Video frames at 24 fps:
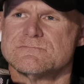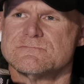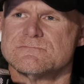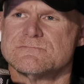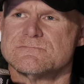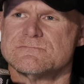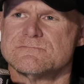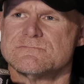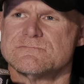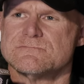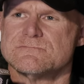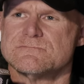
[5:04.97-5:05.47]

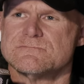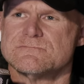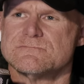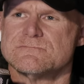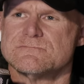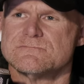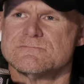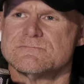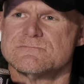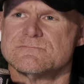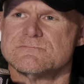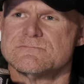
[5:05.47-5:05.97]
Go!
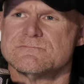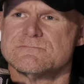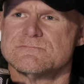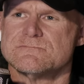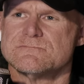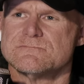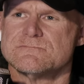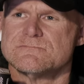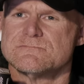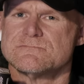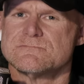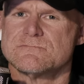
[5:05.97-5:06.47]
Move,
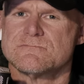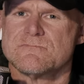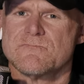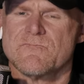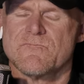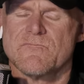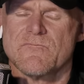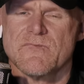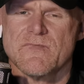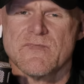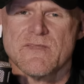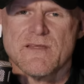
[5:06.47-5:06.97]
number 12!
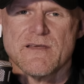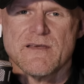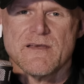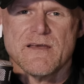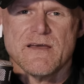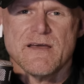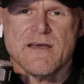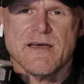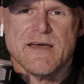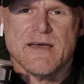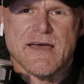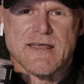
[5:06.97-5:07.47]

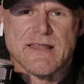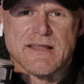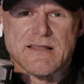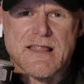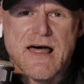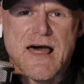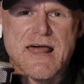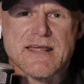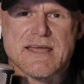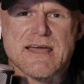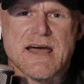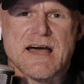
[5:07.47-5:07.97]
And a lot
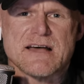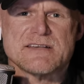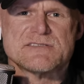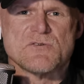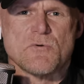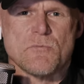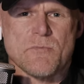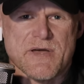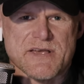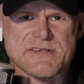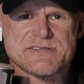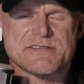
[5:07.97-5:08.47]
of guys will
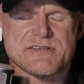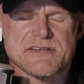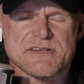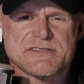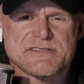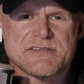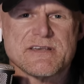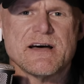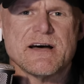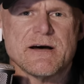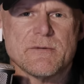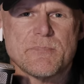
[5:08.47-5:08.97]
mess this
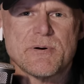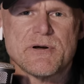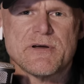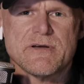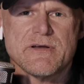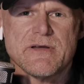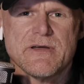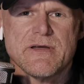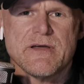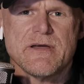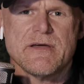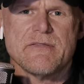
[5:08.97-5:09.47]
up.
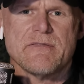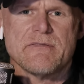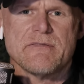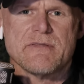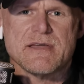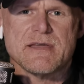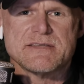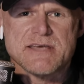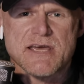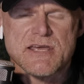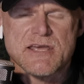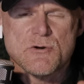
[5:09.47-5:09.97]
They
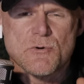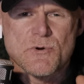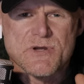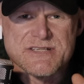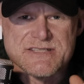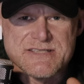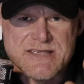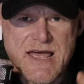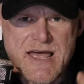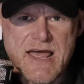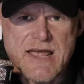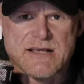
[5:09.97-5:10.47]
tell you
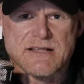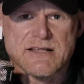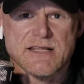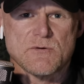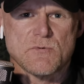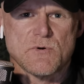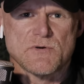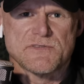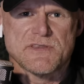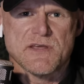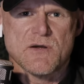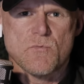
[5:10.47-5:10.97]
exactly
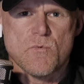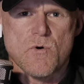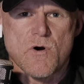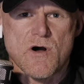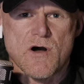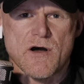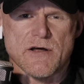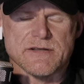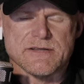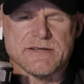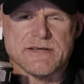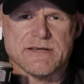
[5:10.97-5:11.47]
what they
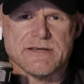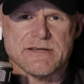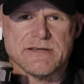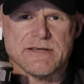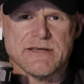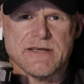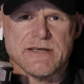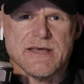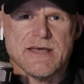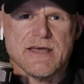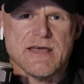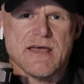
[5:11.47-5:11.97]
want.
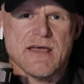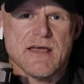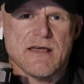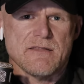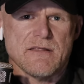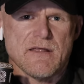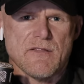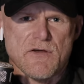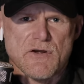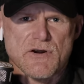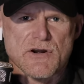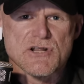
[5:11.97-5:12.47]
Now,
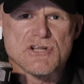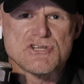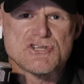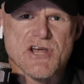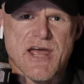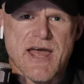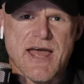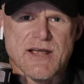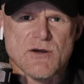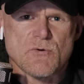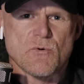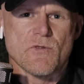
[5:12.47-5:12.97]
they're going to
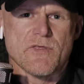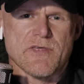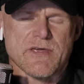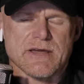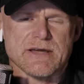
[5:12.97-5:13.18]
jack with you.